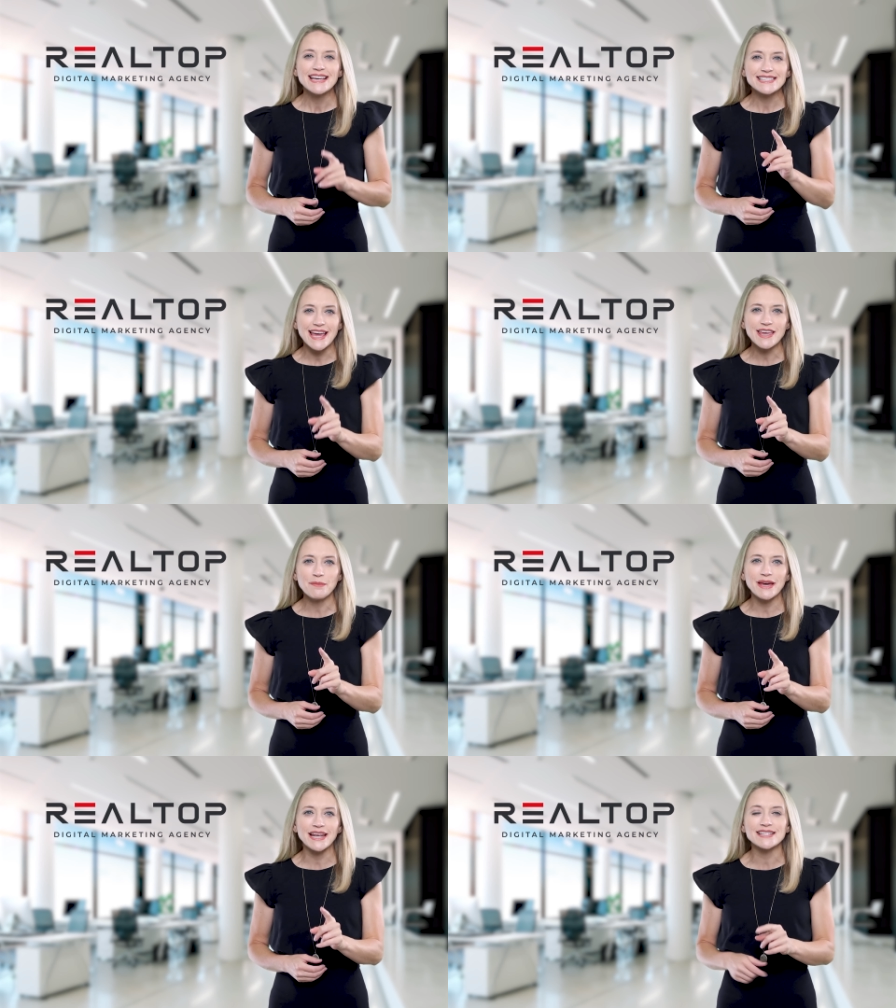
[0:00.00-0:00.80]
take a
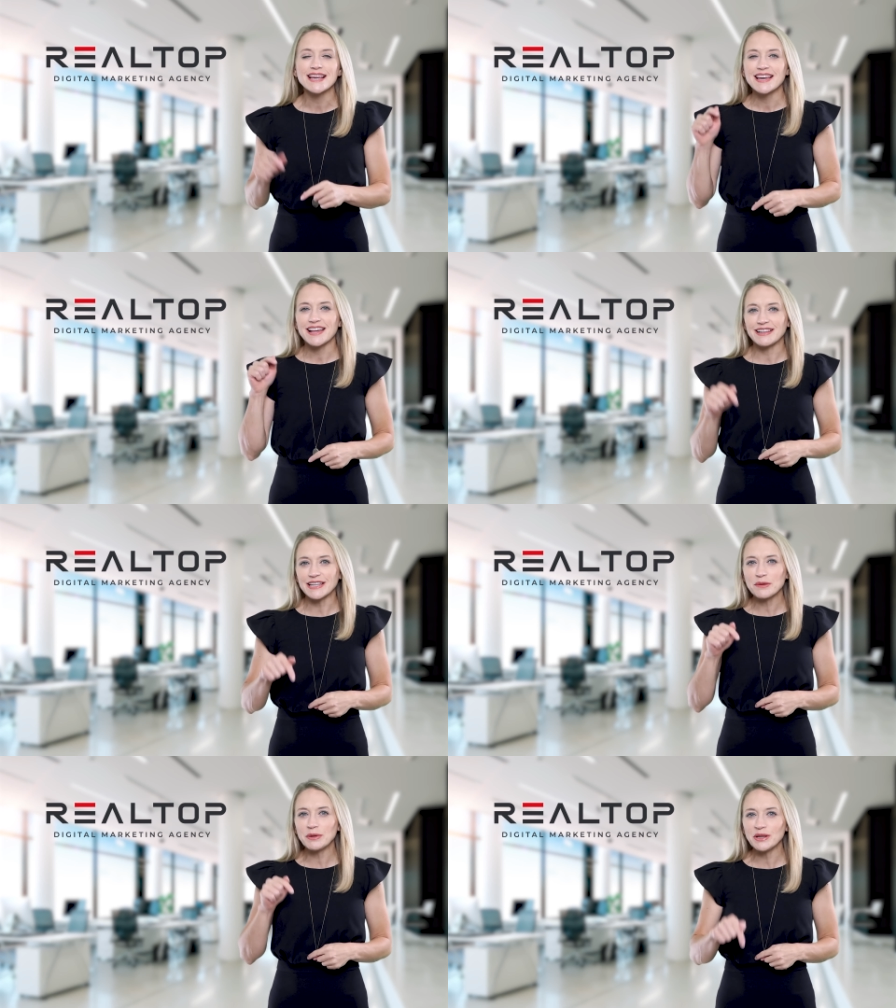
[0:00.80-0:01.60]
minute,
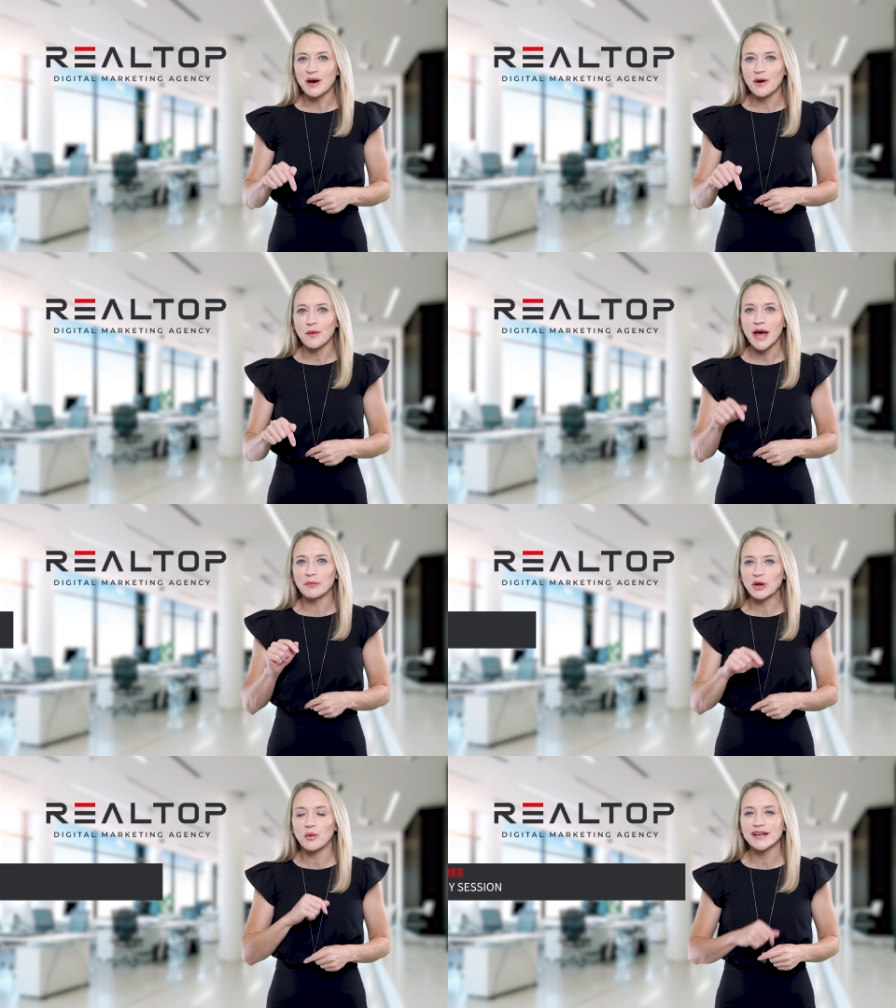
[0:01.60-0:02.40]
click below,
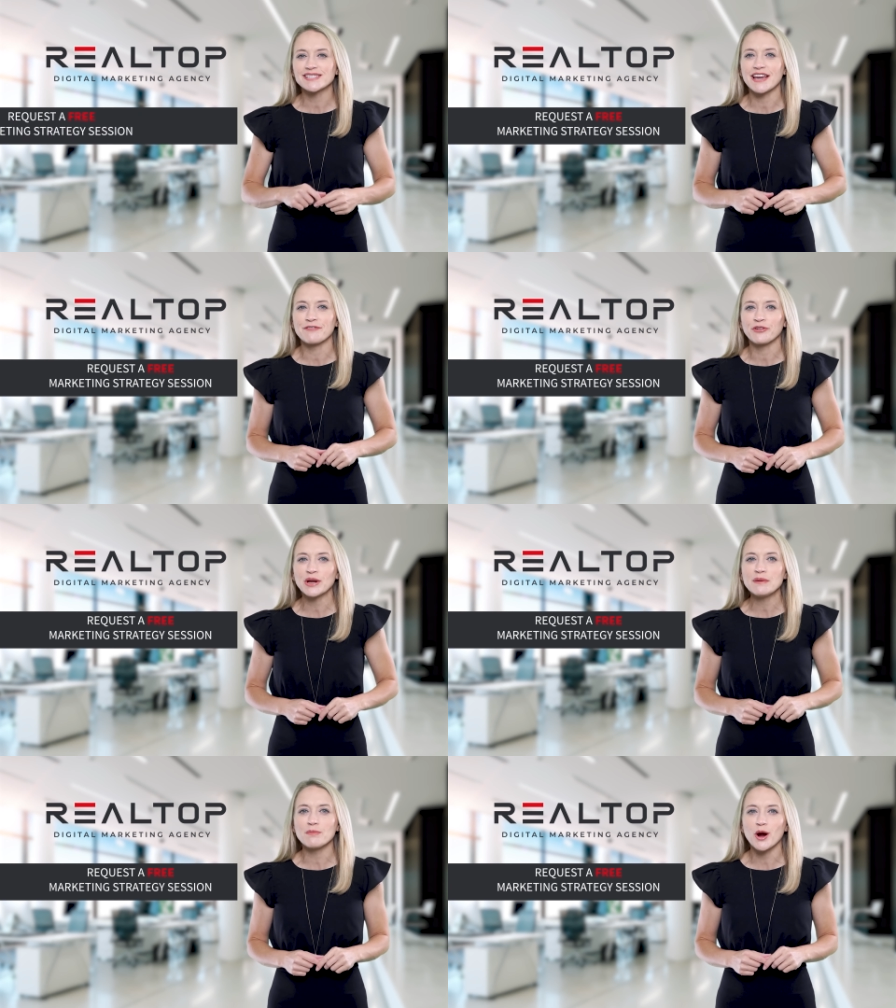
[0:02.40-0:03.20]
and request a
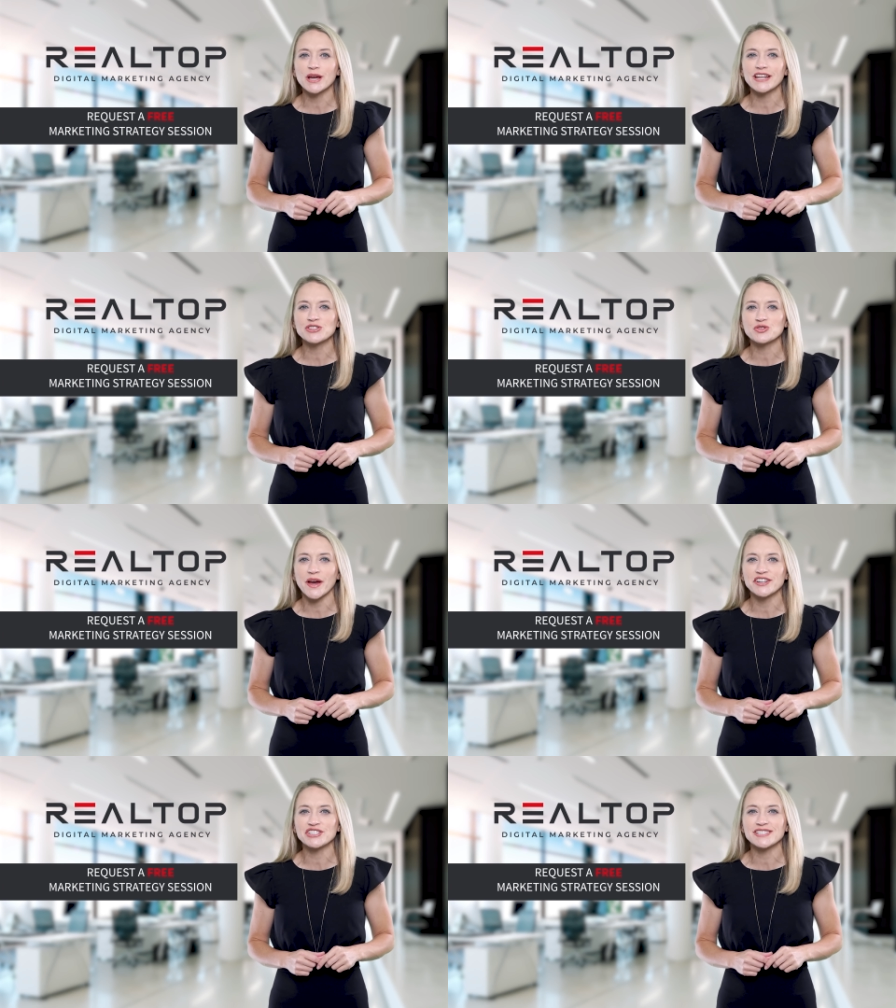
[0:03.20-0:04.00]
free marketing
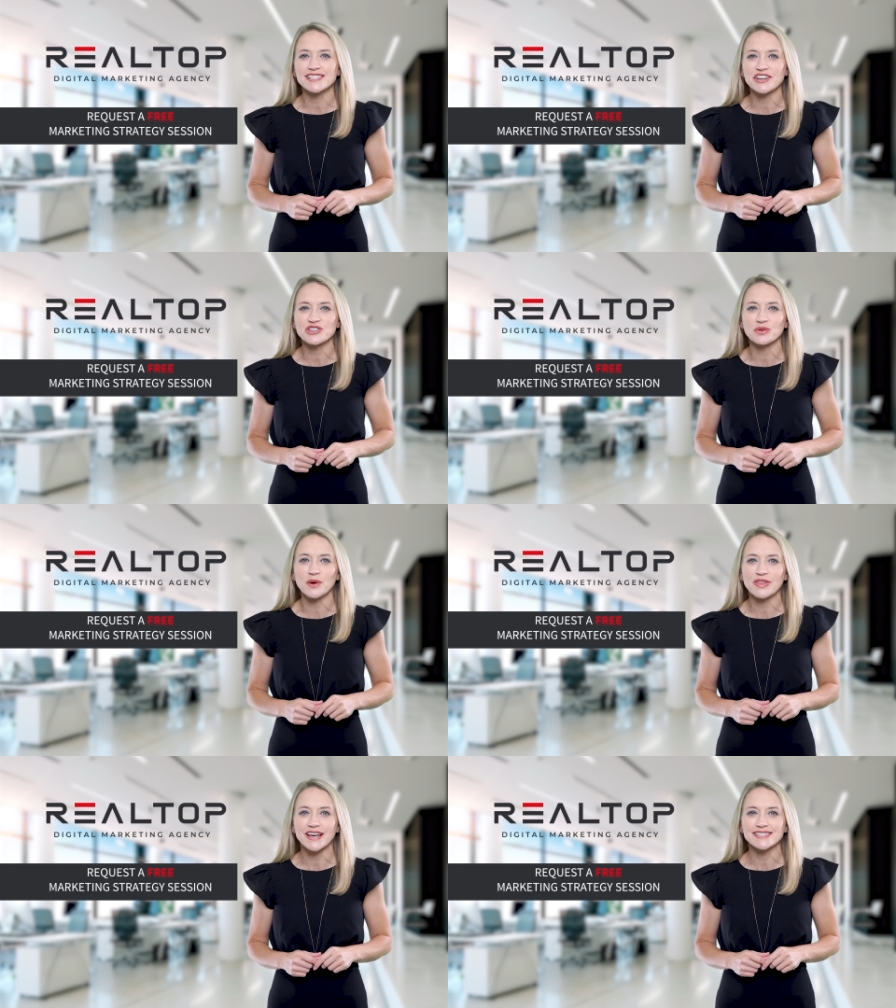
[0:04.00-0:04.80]
strategy session
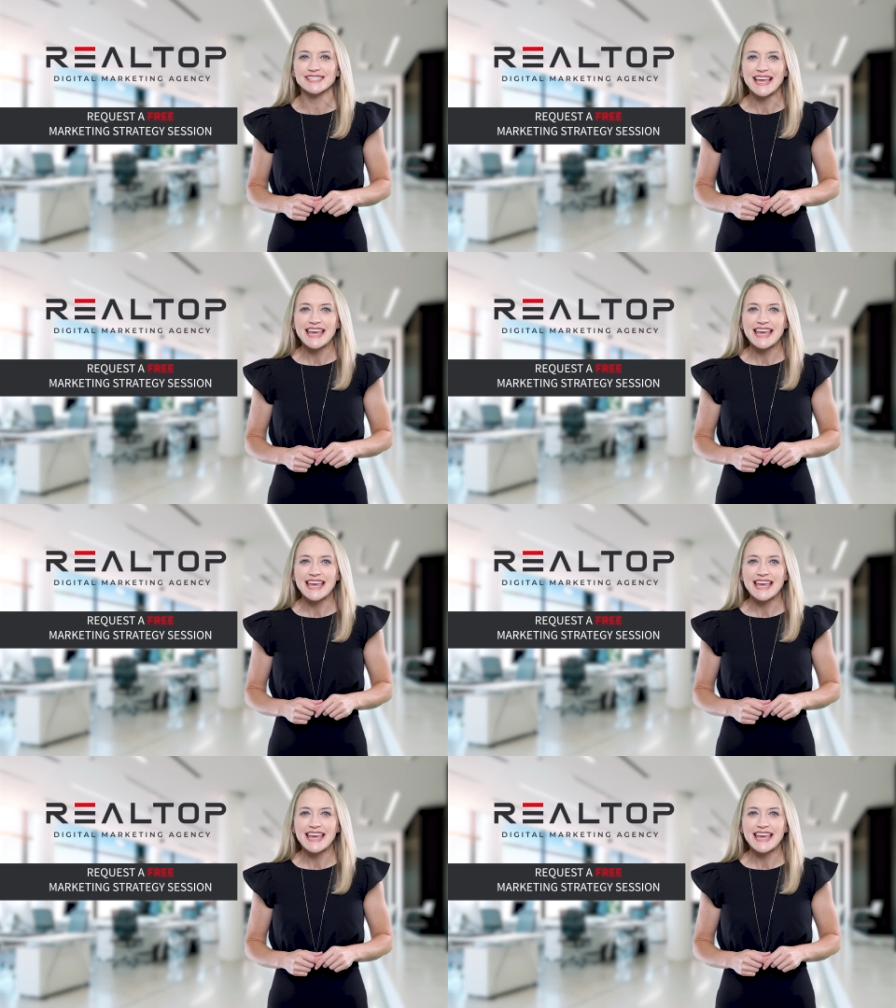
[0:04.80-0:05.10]
with us.